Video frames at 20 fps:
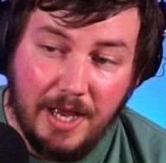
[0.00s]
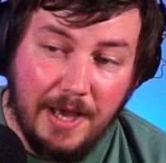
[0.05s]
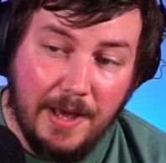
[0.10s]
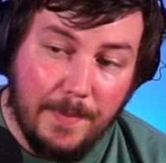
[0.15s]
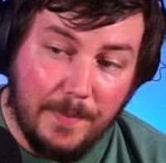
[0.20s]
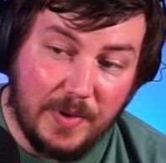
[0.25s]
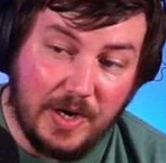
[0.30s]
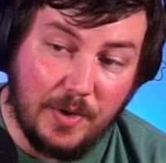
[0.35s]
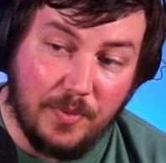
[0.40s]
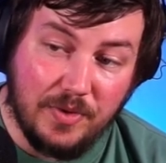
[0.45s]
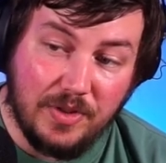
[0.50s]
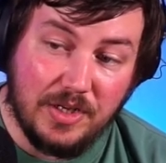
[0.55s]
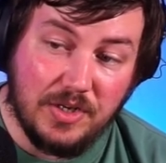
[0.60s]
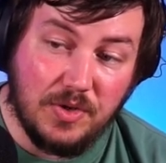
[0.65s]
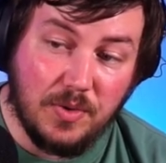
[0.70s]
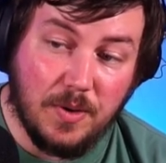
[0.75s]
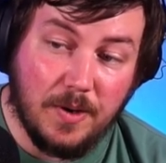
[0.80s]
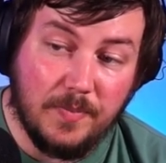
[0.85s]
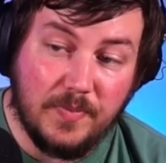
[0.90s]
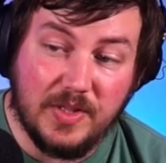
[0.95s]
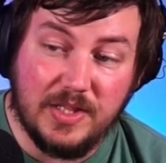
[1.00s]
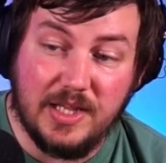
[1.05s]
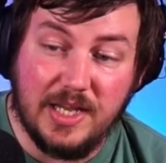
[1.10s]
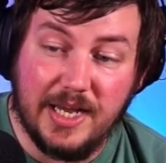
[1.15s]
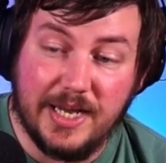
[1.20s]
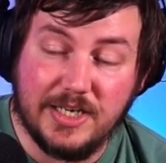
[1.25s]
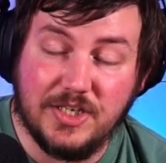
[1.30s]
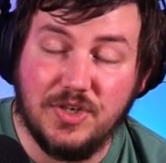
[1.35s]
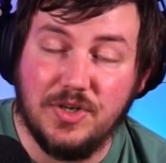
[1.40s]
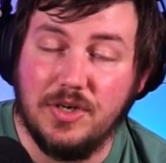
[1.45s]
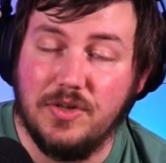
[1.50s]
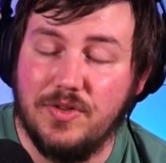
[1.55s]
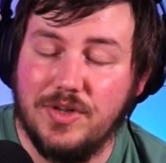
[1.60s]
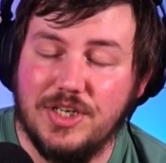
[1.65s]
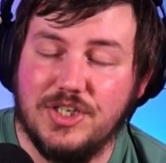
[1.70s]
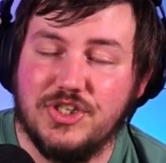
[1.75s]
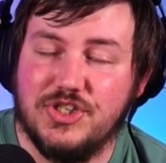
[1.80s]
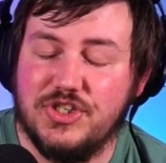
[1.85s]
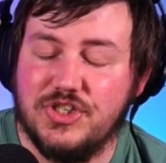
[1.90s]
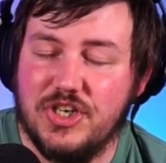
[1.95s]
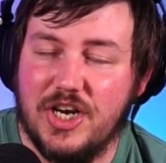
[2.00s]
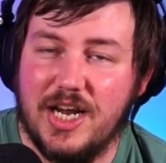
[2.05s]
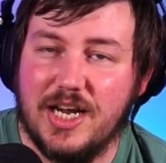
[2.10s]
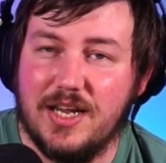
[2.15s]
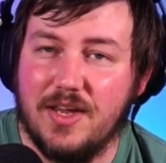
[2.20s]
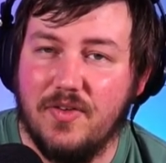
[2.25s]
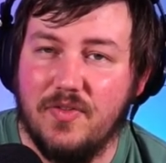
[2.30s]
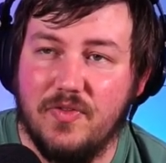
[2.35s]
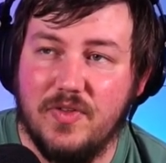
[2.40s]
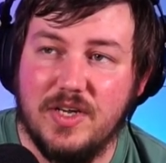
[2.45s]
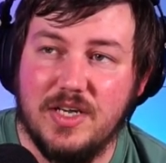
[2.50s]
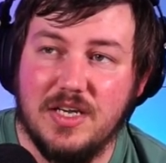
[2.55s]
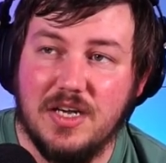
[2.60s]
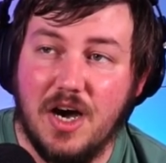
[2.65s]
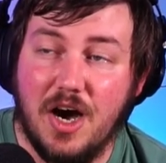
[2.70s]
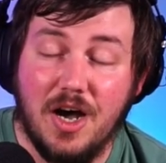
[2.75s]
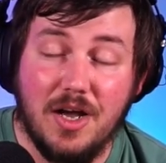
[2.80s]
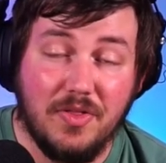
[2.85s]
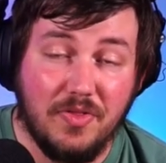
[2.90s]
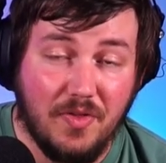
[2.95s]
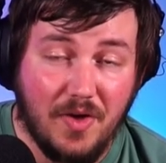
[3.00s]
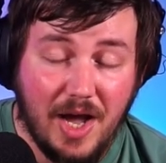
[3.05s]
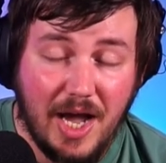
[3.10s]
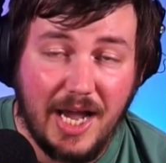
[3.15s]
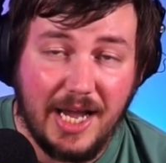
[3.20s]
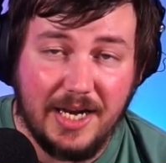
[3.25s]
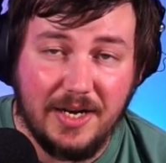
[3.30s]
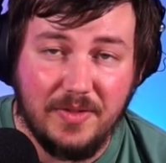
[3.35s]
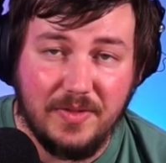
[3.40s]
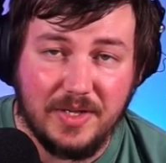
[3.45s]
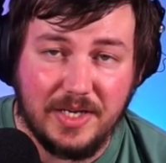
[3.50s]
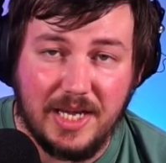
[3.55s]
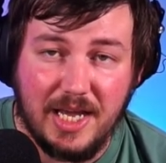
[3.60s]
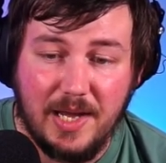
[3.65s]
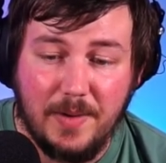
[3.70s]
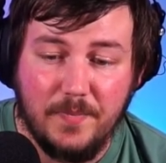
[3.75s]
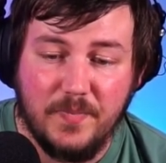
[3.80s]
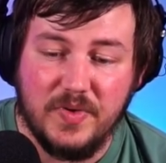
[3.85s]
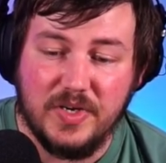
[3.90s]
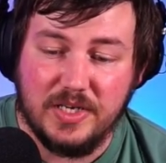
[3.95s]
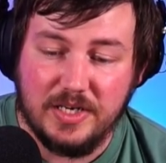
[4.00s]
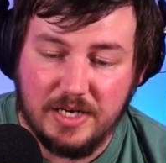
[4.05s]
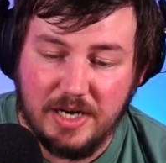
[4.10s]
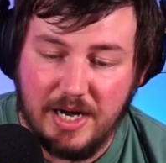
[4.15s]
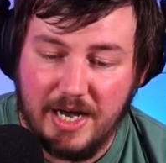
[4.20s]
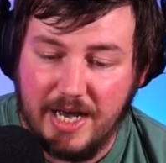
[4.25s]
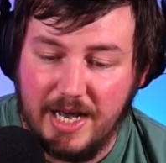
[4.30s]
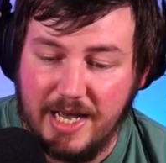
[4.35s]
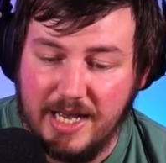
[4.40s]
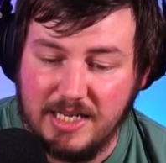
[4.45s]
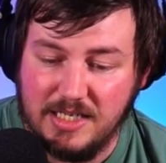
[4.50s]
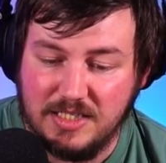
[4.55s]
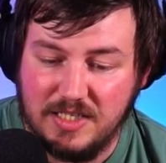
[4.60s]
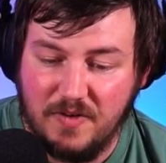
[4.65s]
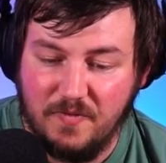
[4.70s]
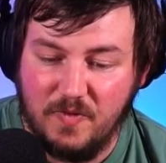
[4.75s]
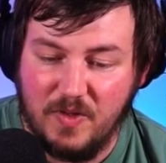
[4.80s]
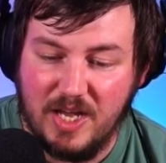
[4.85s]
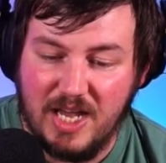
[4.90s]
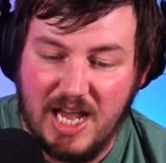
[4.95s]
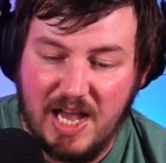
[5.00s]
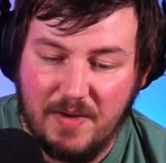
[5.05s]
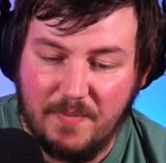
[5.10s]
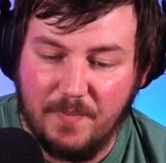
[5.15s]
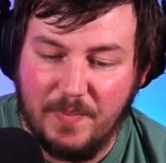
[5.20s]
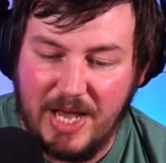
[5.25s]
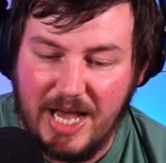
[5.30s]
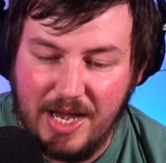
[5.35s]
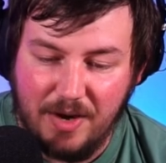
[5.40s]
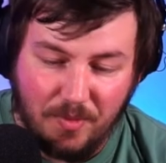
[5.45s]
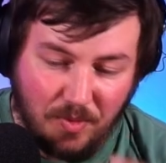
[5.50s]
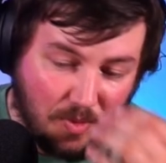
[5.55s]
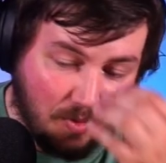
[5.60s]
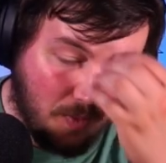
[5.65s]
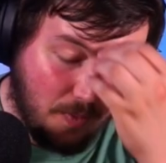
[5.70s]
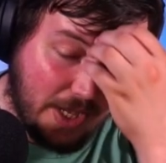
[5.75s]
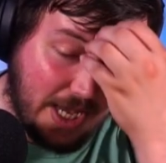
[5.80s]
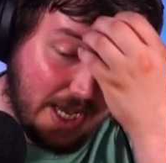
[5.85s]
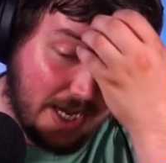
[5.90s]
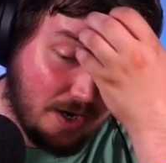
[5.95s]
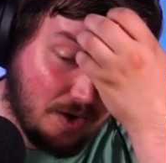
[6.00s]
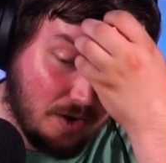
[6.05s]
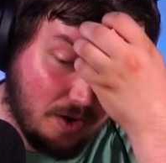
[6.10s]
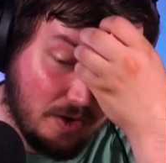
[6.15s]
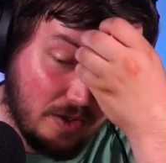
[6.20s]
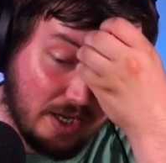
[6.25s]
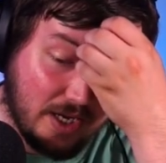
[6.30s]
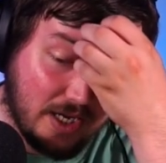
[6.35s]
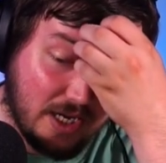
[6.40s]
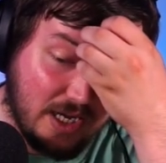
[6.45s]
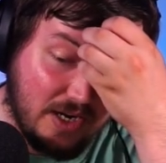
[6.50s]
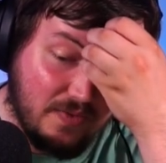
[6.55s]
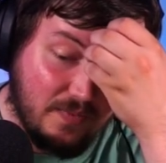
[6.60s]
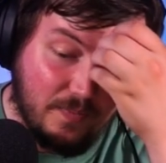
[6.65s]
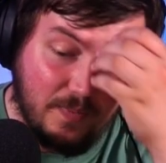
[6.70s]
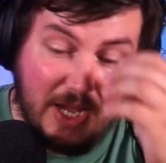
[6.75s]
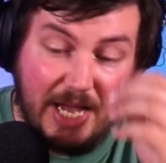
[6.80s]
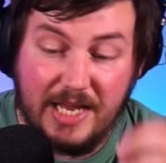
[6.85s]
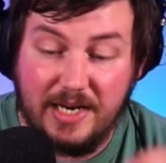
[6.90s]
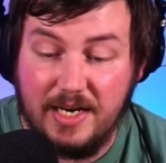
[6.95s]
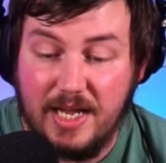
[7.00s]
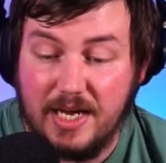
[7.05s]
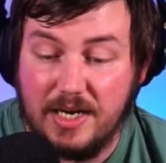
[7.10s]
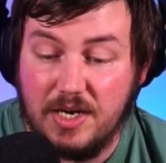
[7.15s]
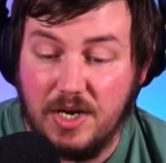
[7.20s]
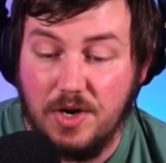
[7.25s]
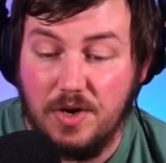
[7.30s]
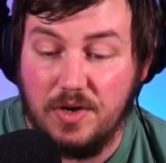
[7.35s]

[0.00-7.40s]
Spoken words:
But I really do hope that they actually at least check the online of the game, because if they have bad rollback or like kind of bad netcode,